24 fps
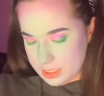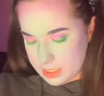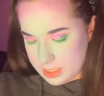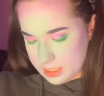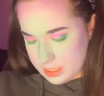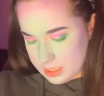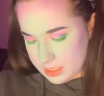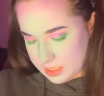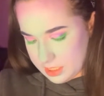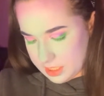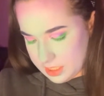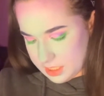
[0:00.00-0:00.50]
It
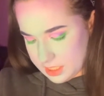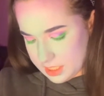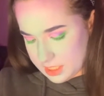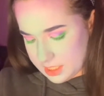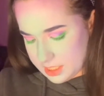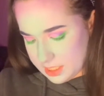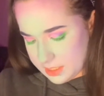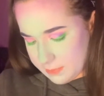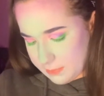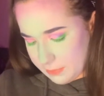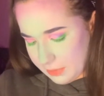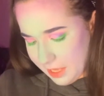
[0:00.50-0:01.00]
is
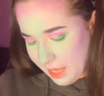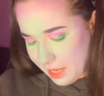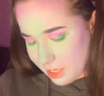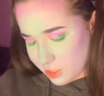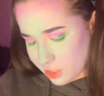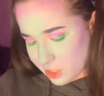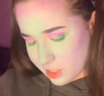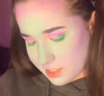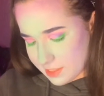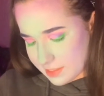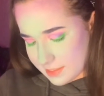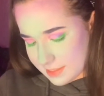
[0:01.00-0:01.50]

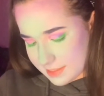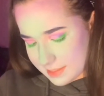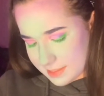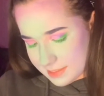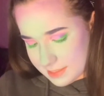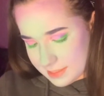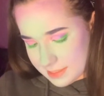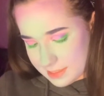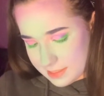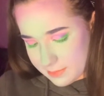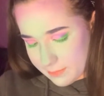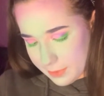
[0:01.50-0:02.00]
Splashes and
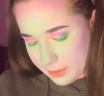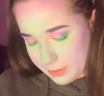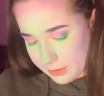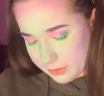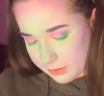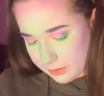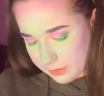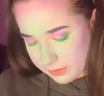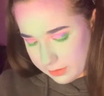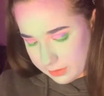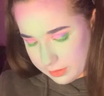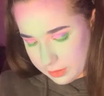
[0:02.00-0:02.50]

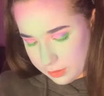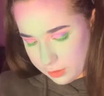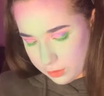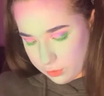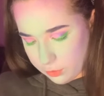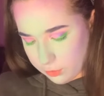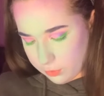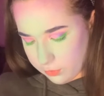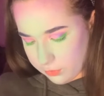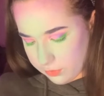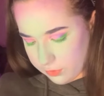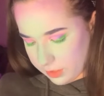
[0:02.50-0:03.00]
Spills
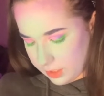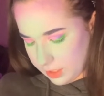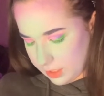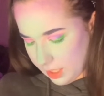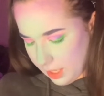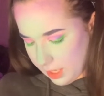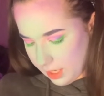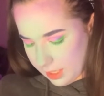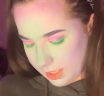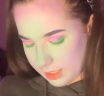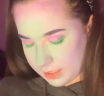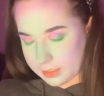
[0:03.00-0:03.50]
UV
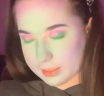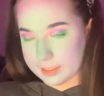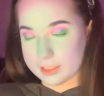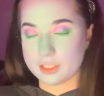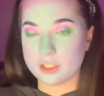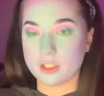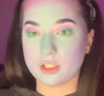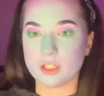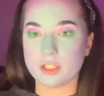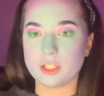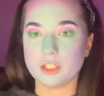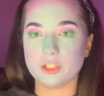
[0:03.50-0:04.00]

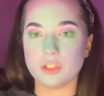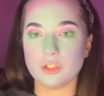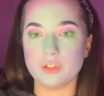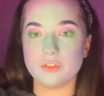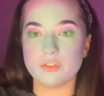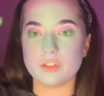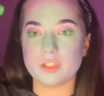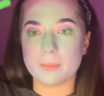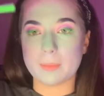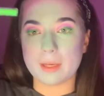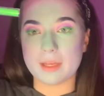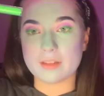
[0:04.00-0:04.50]
eyeliner and UV
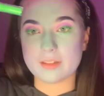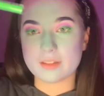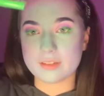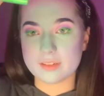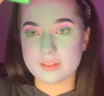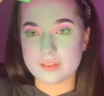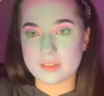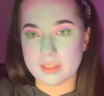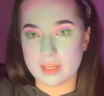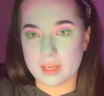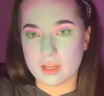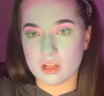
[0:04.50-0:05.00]

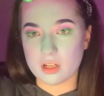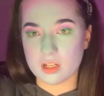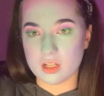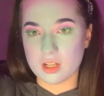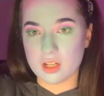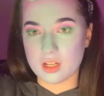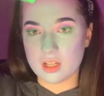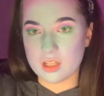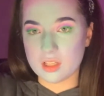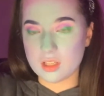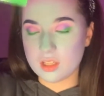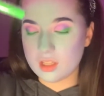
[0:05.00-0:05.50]
mascara.